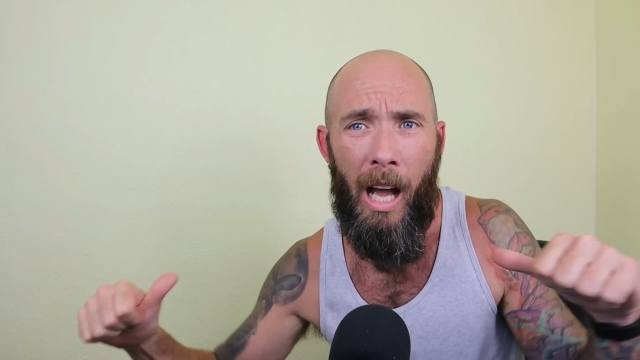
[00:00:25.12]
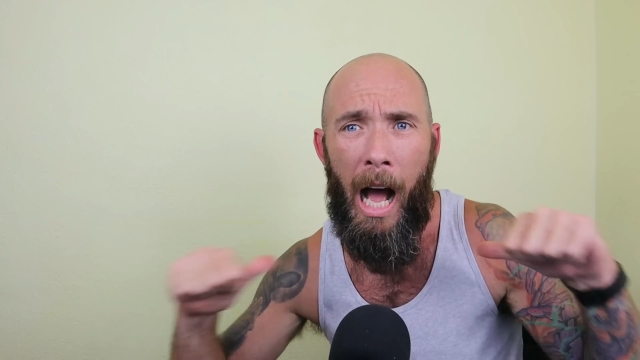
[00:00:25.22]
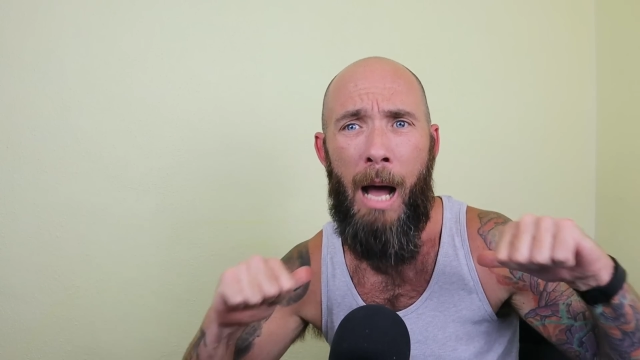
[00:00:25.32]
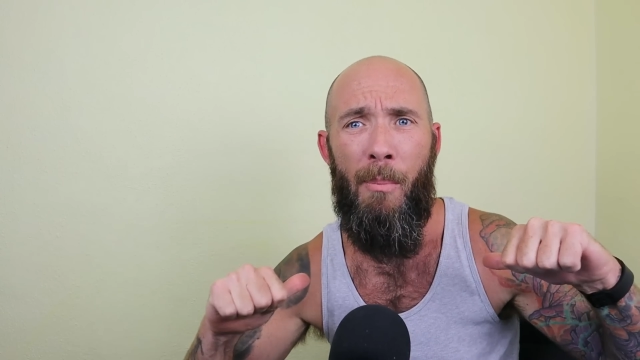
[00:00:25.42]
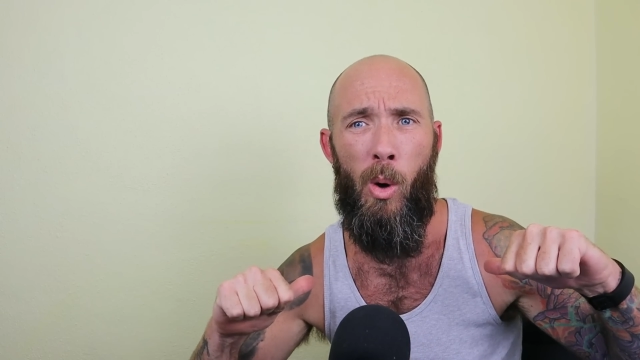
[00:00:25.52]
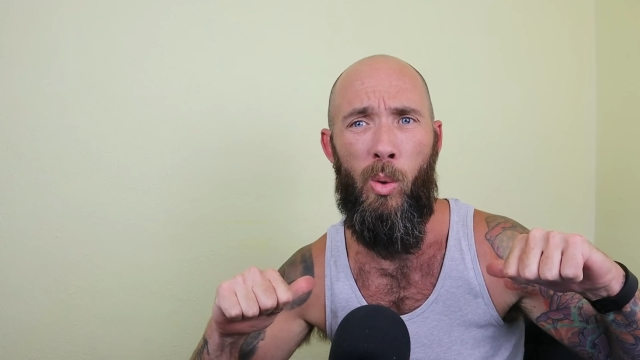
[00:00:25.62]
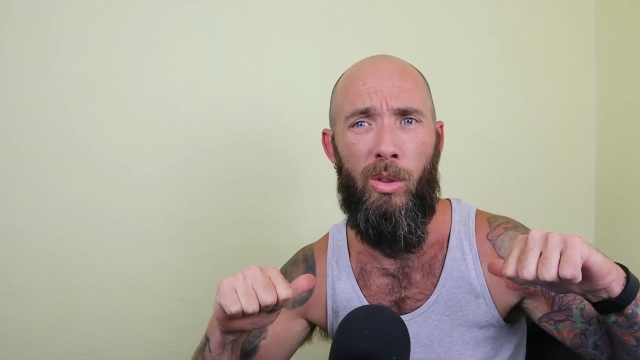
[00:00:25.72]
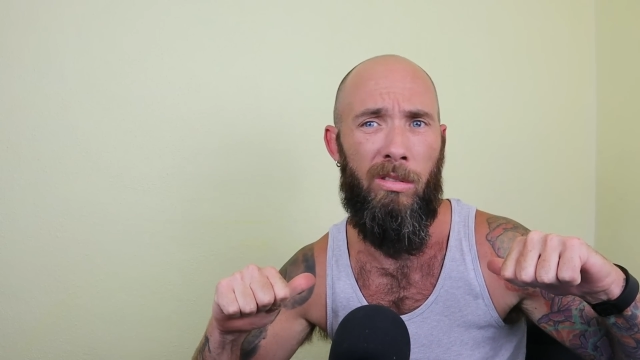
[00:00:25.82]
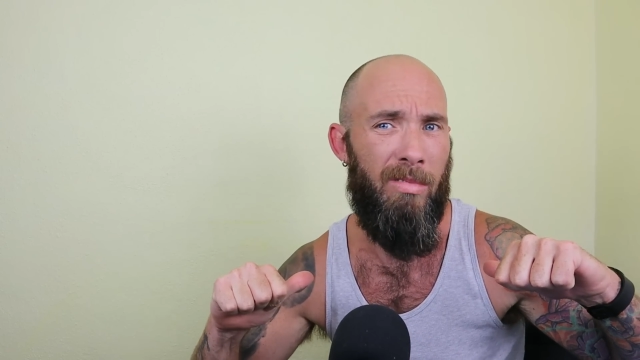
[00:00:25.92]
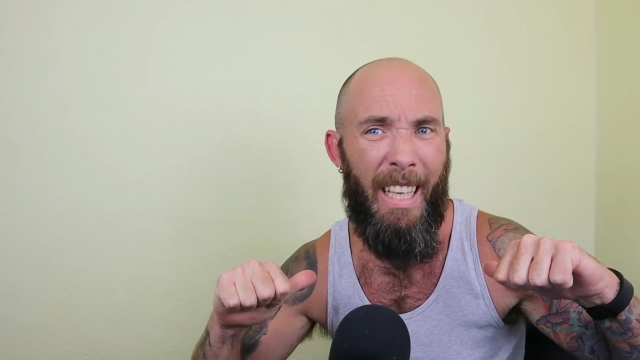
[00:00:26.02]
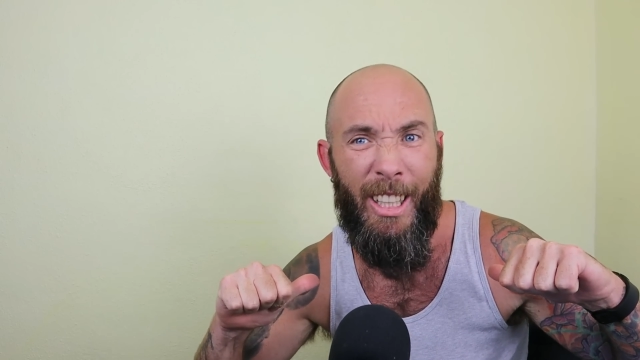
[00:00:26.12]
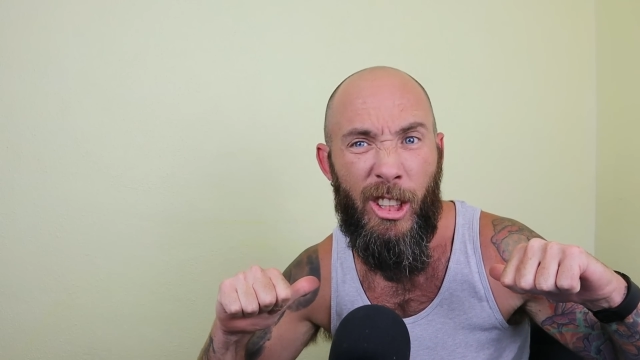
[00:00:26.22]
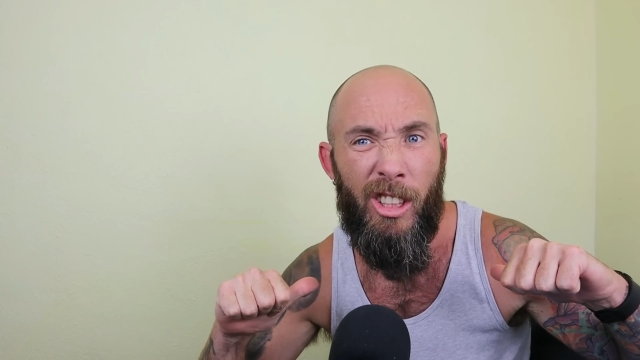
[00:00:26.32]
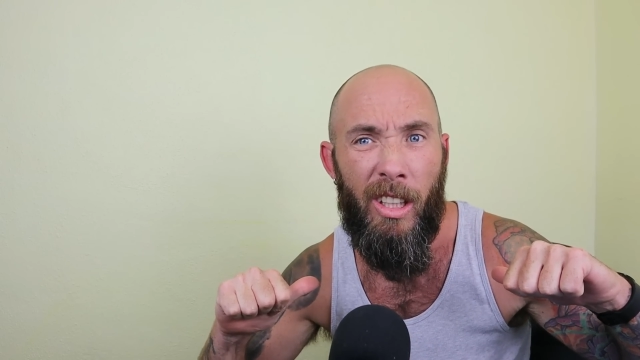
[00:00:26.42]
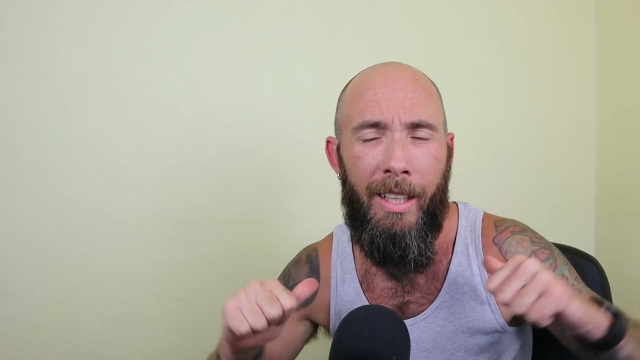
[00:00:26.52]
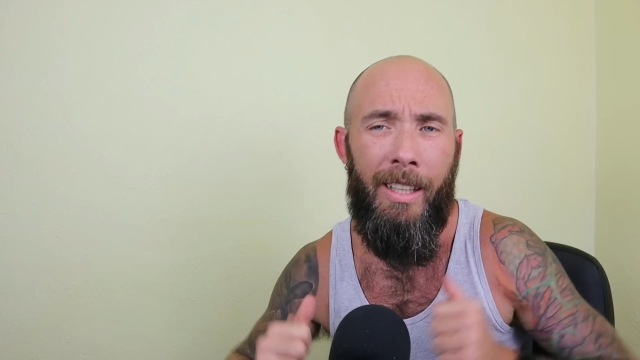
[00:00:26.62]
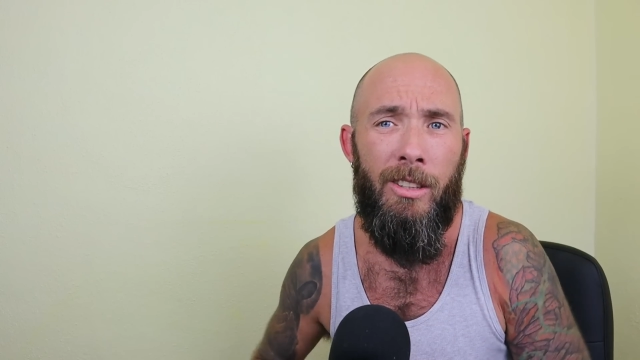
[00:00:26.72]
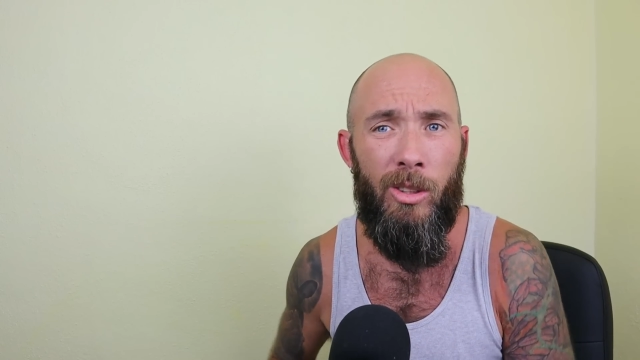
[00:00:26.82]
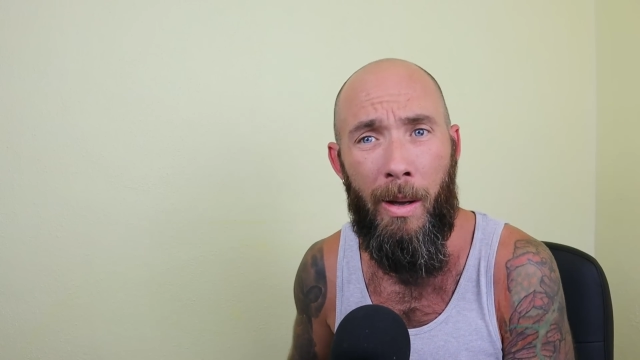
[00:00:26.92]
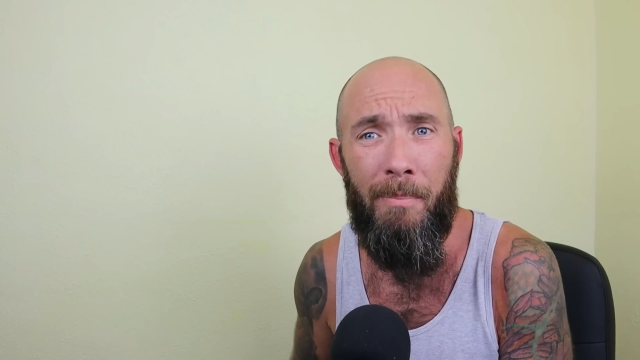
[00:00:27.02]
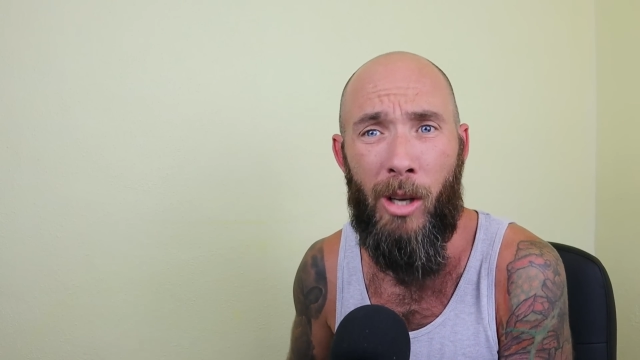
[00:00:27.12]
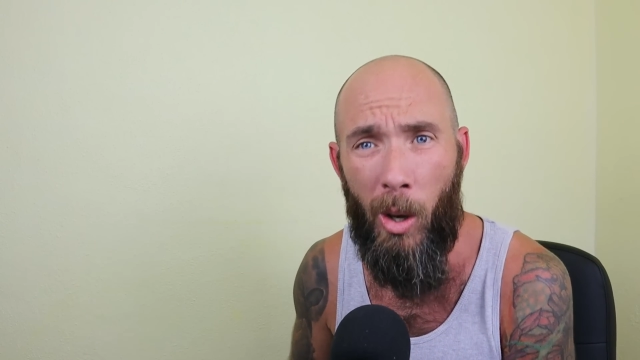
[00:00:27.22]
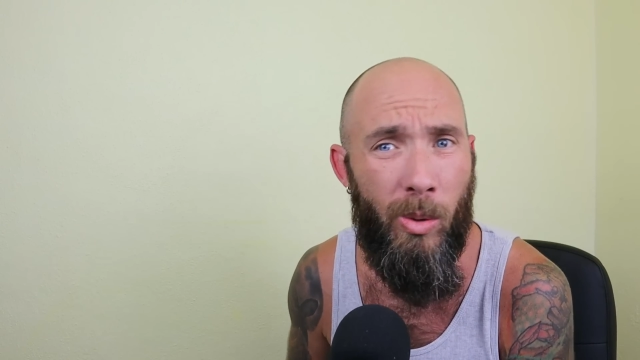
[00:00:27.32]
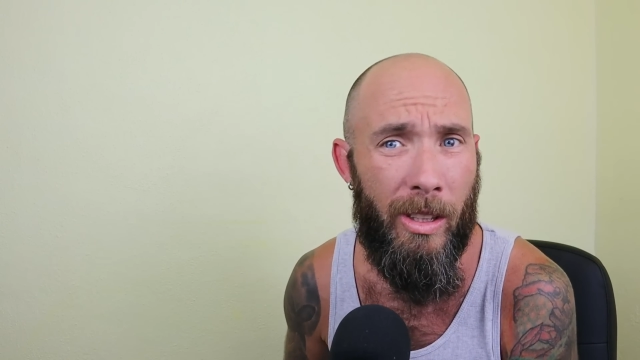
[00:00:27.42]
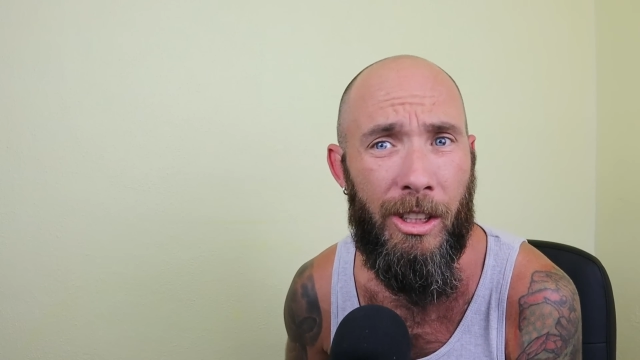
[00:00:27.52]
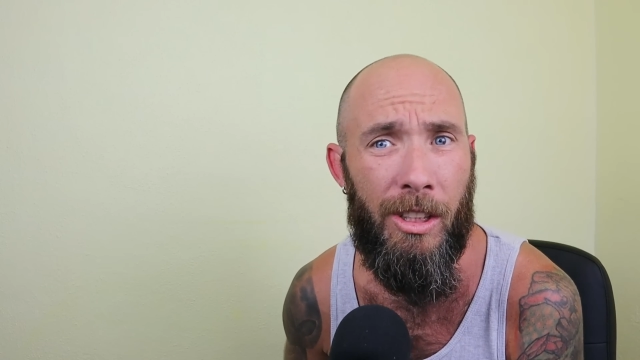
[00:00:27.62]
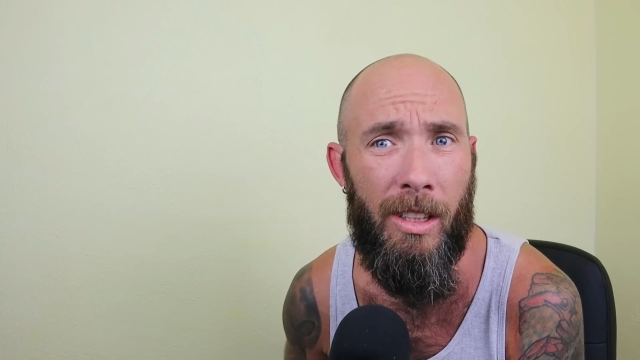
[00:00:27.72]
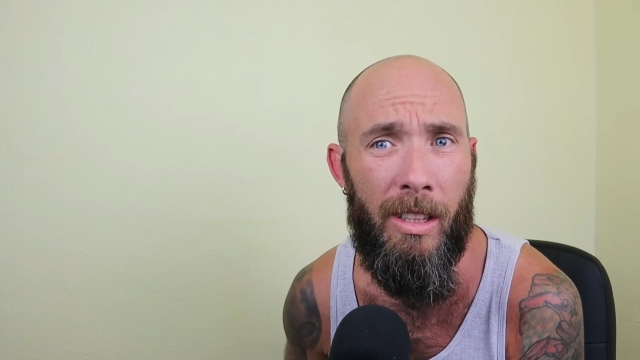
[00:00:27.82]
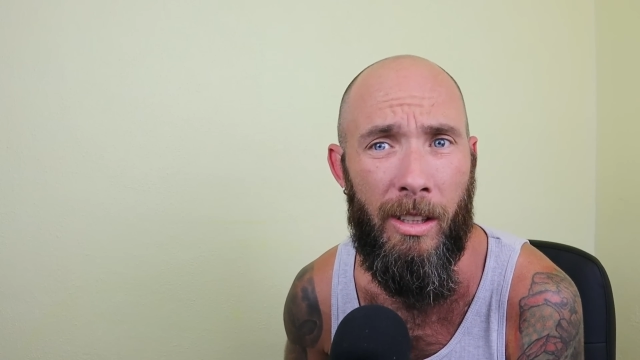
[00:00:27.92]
I'm old-ish, so I'm goldish.